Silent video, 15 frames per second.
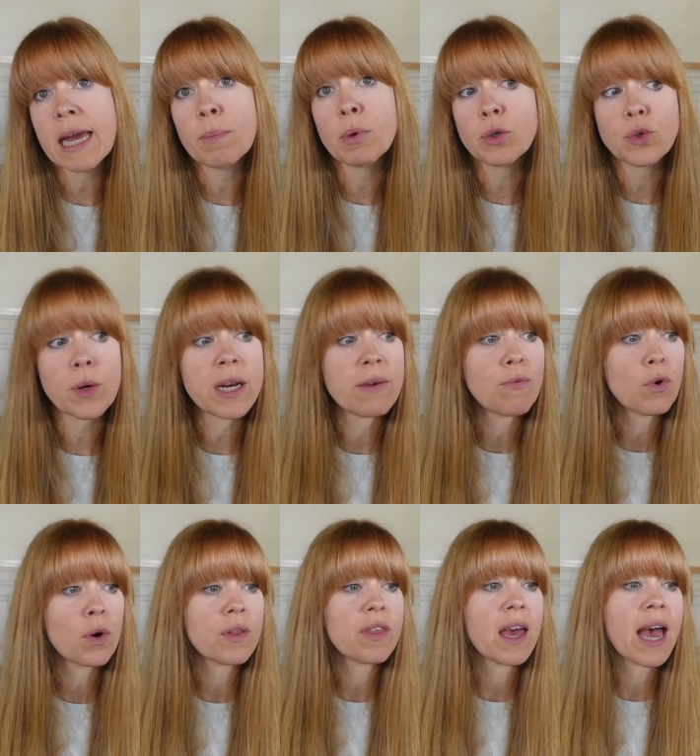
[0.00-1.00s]
April
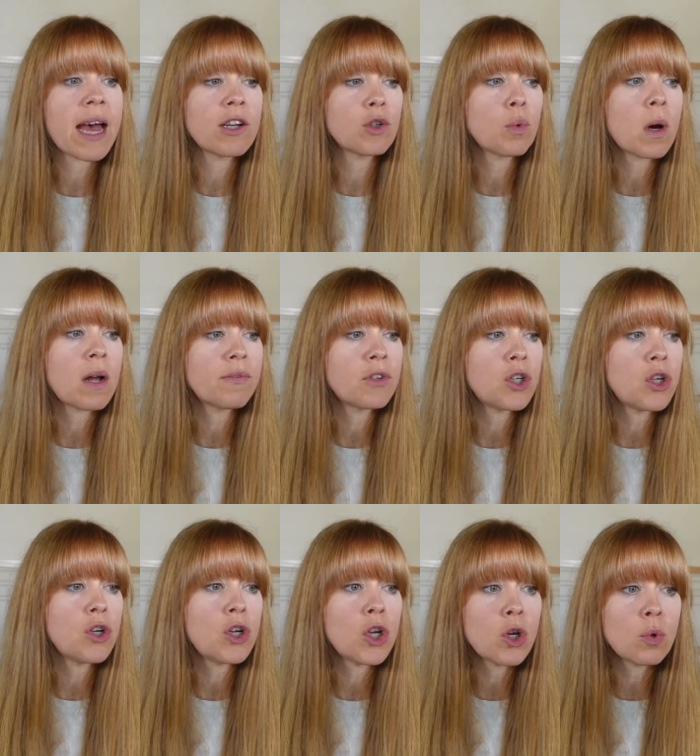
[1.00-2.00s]
twenty-fourth at twelve
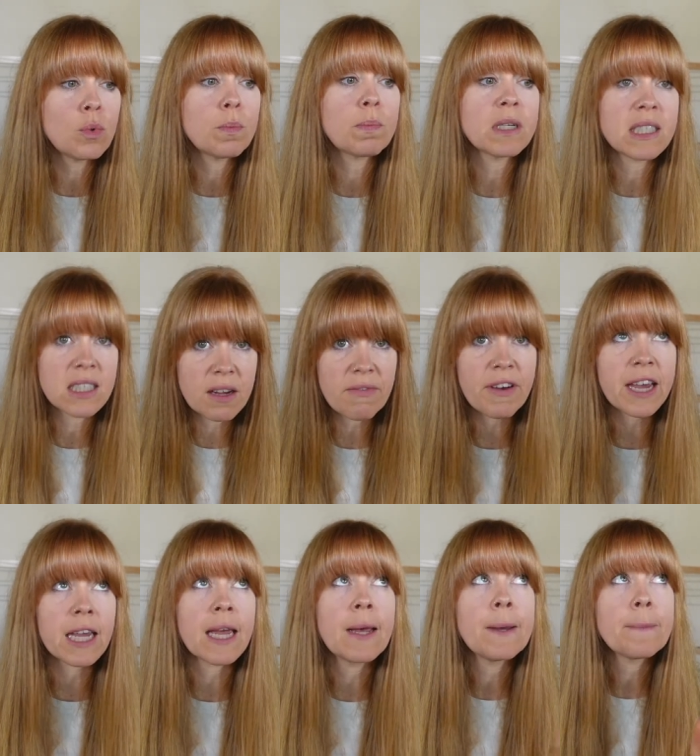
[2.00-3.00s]
noon
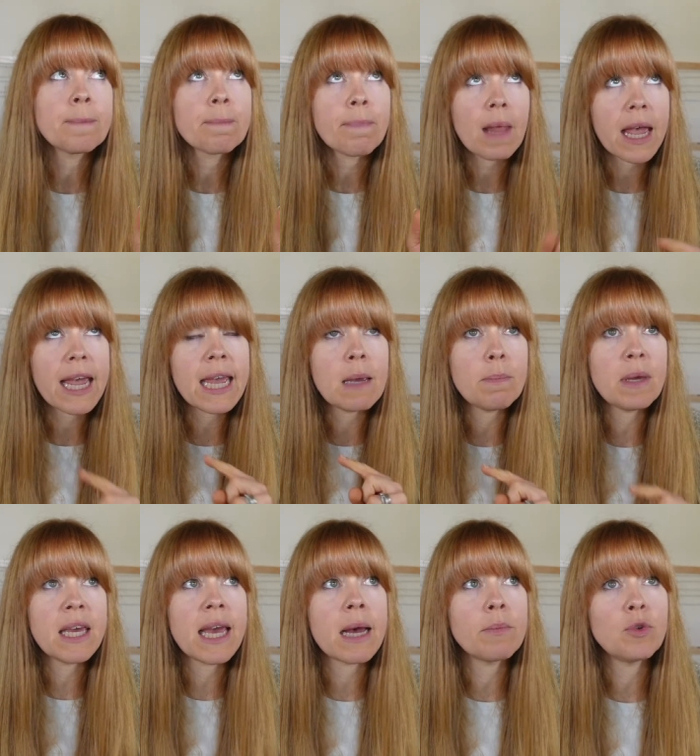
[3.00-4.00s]
Pacific, eight
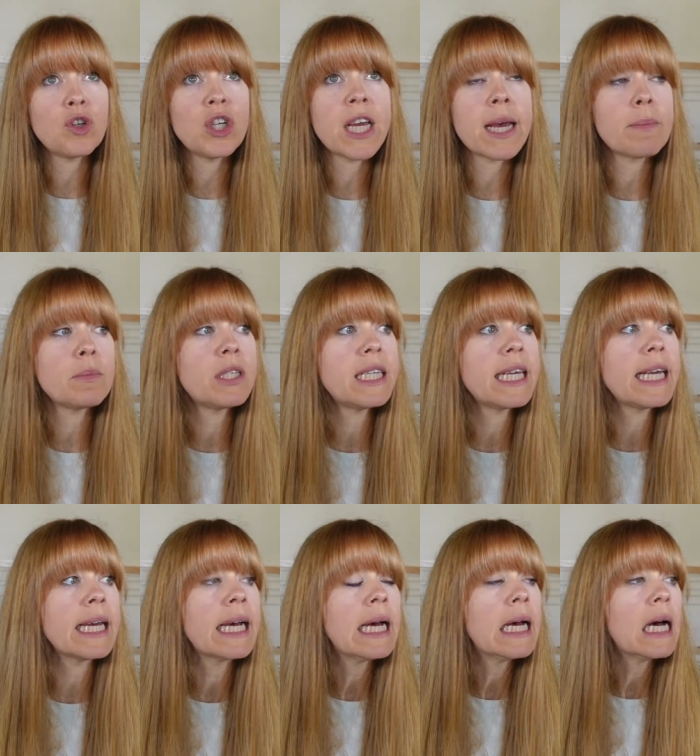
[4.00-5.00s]
p m G M
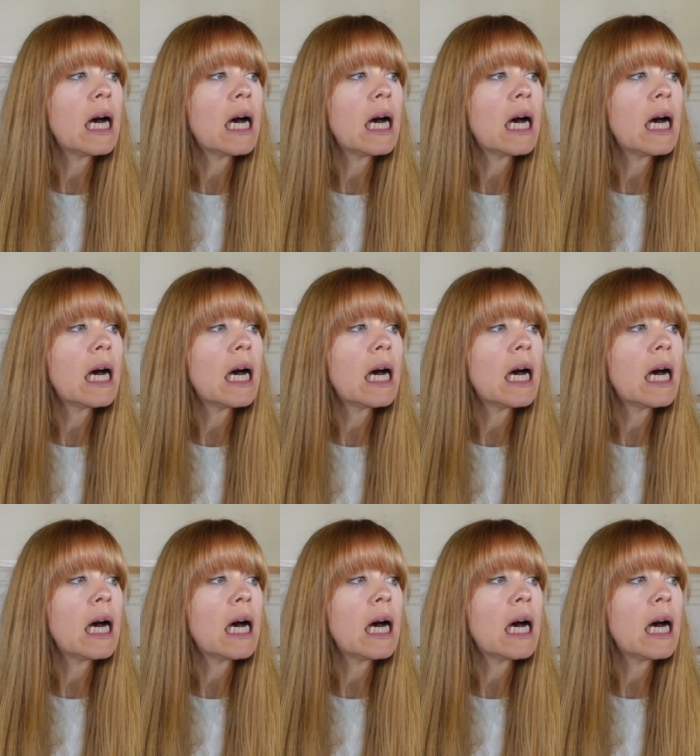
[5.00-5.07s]
T.